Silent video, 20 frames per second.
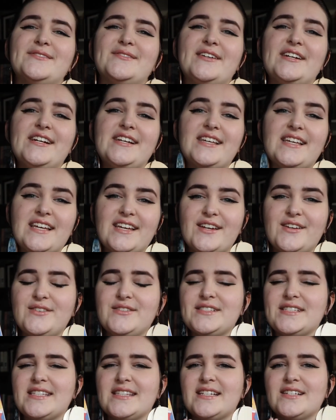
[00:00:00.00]
is very
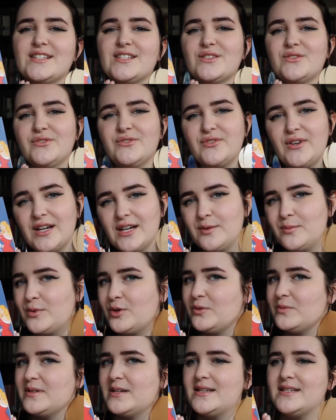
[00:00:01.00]
cute. There's funny
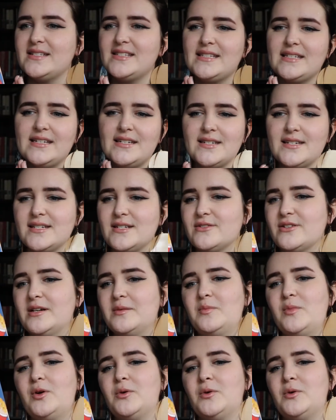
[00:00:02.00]
moments, endearing